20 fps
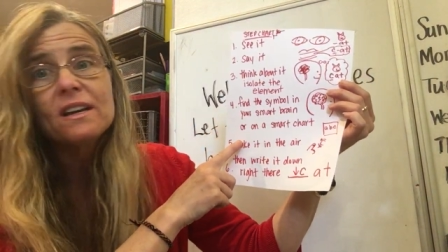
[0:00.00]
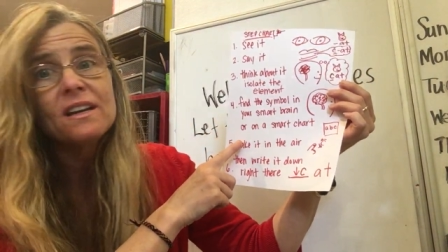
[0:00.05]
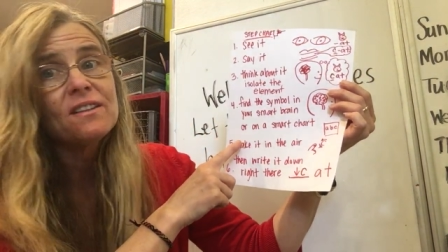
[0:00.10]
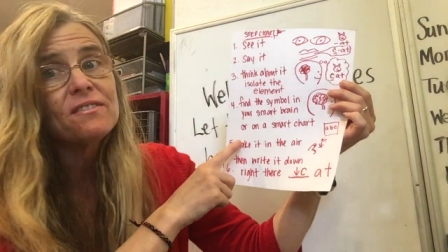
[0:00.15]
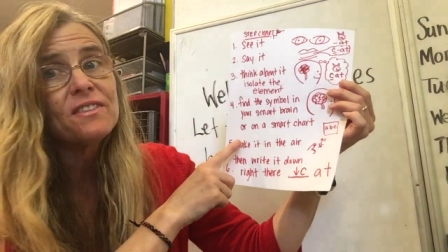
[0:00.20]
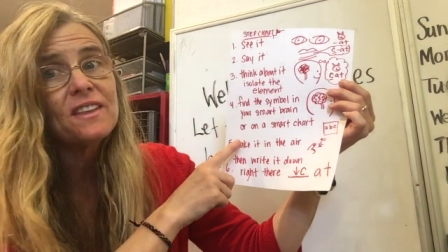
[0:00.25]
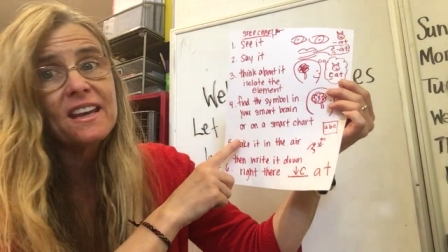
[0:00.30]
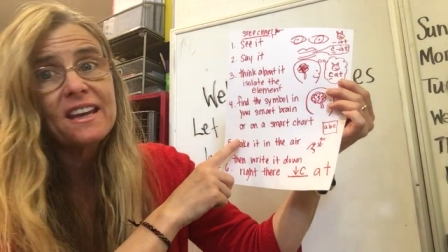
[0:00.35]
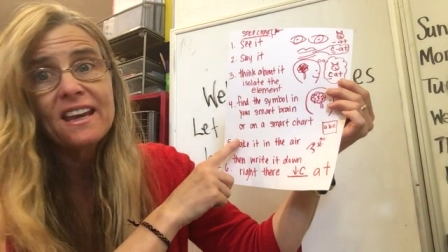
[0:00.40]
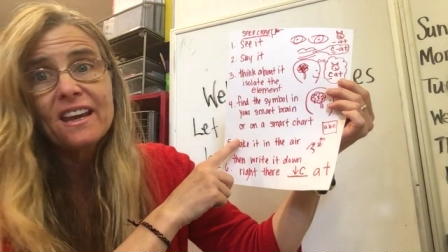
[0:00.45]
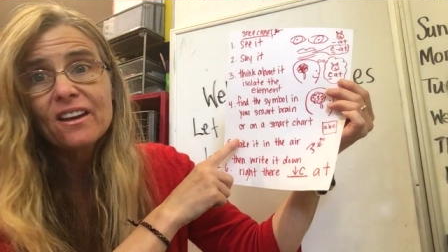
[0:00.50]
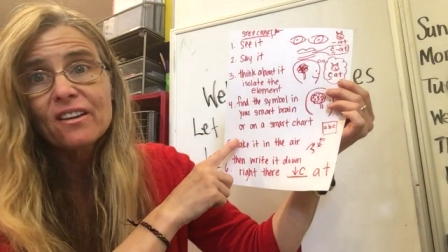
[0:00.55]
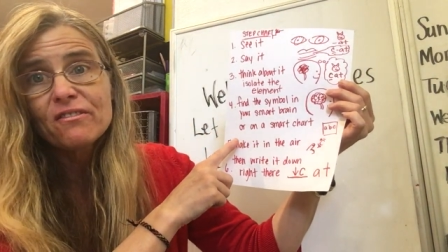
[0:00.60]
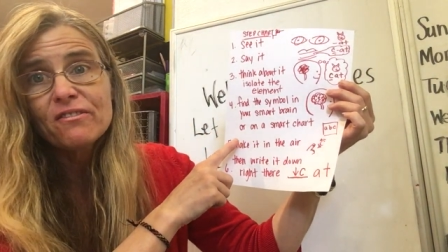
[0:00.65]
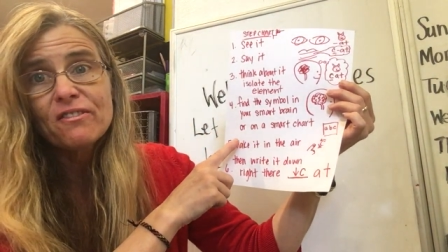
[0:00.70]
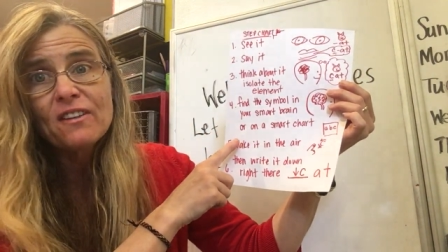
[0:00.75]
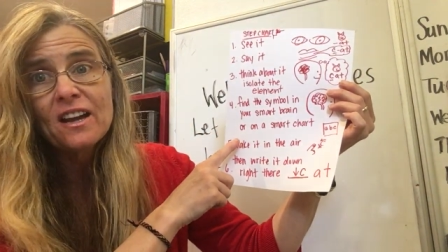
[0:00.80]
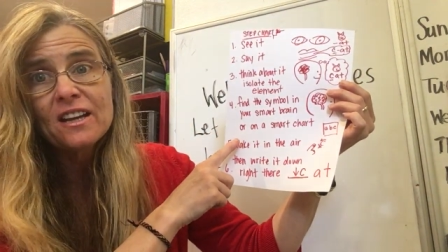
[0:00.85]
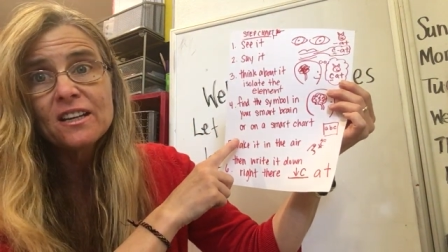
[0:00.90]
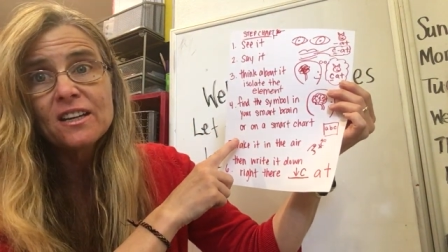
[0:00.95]
If they
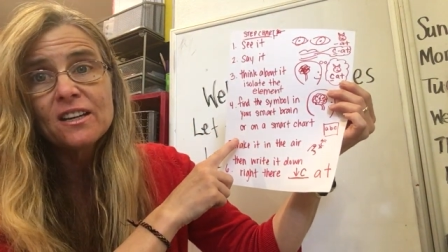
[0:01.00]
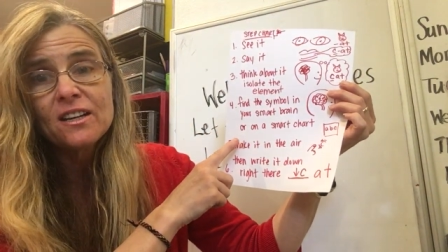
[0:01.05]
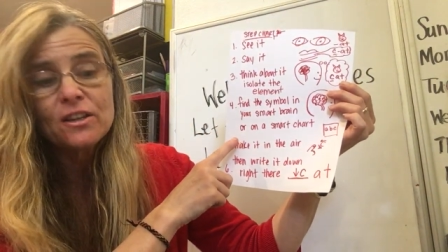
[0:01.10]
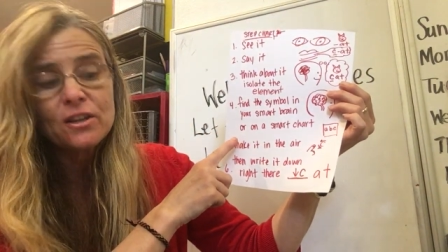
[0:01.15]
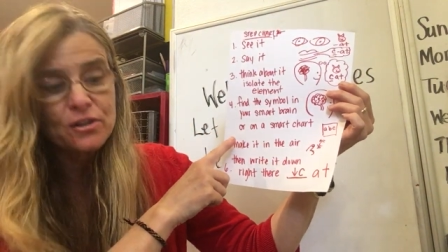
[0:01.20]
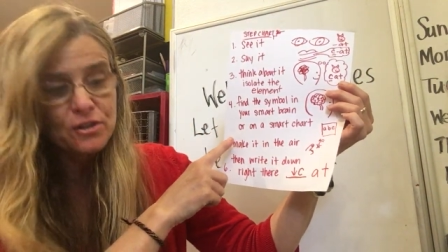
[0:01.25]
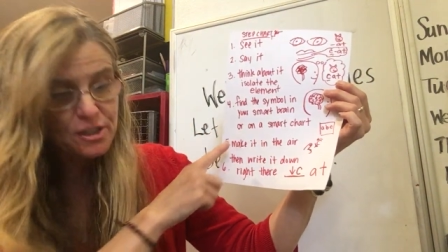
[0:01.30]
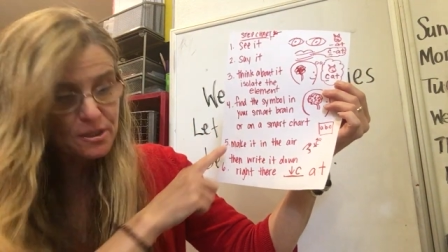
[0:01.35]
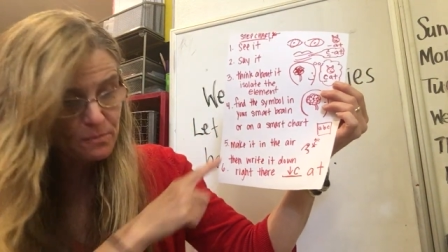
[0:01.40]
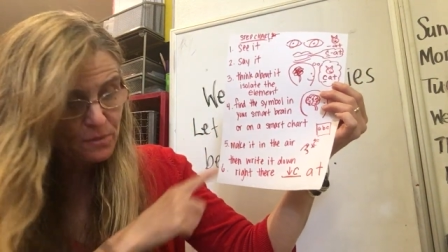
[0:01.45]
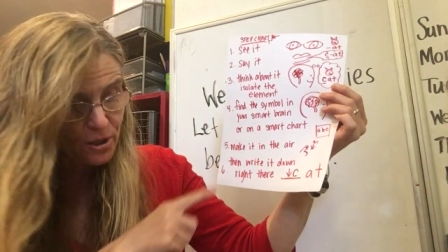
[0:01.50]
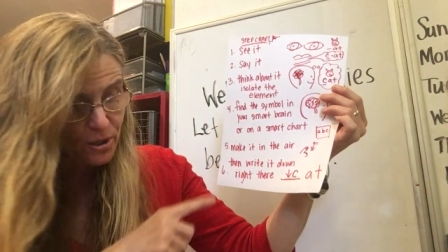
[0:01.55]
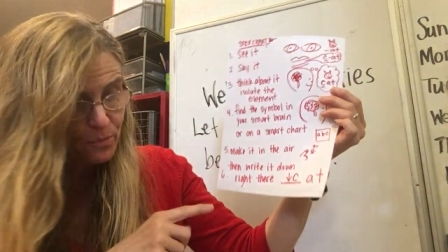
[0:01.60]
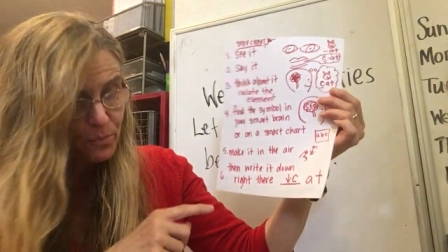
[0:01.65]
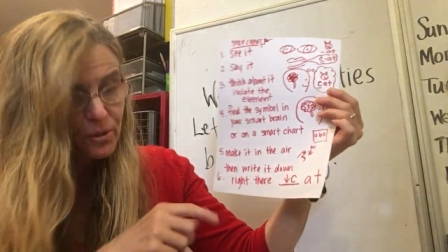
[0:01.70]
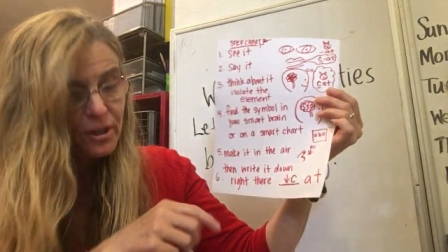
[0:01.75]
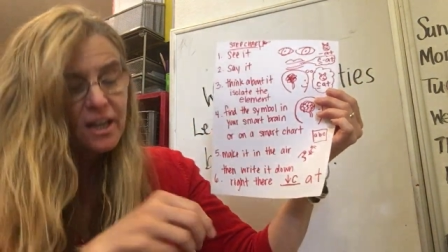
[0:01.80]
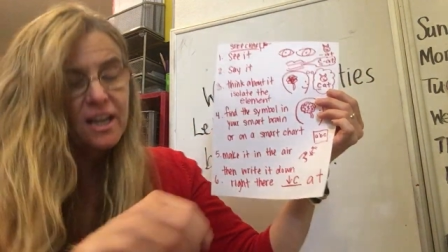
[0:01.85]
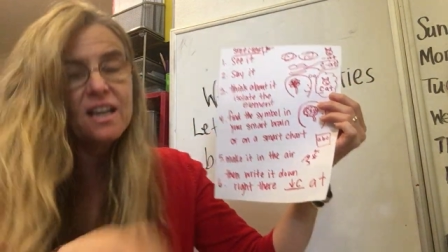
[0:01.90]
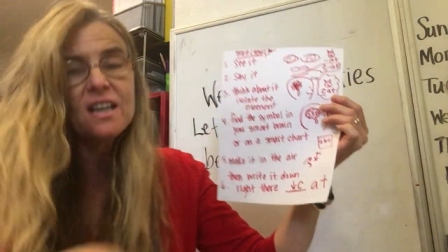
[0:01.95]
can't find it in their
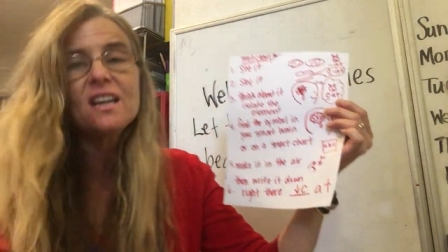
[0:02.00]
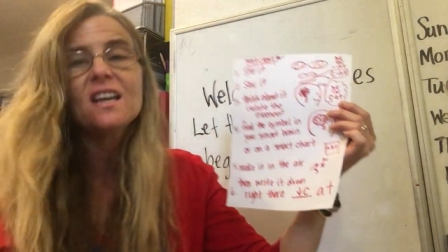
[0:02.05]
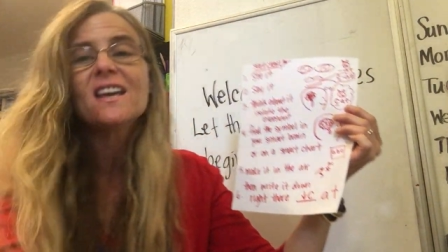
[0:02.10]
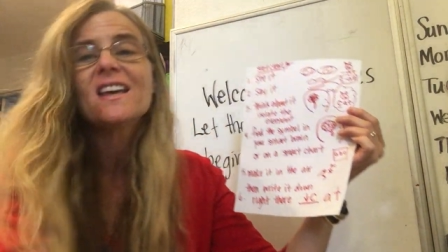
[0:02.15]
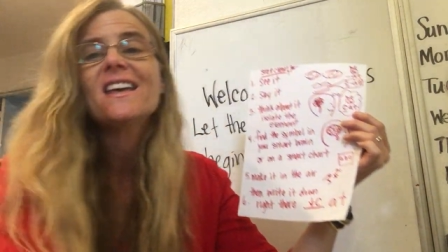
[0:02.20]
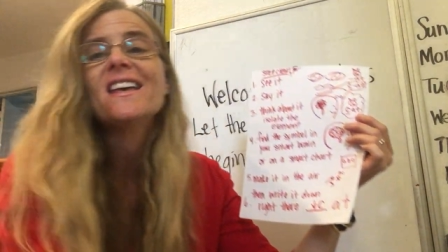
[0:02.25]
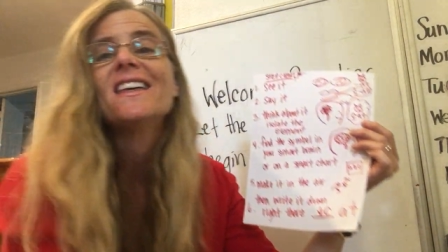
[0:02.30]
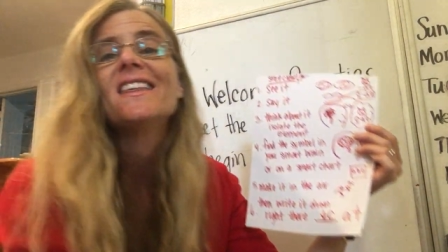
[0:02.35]
smart brain,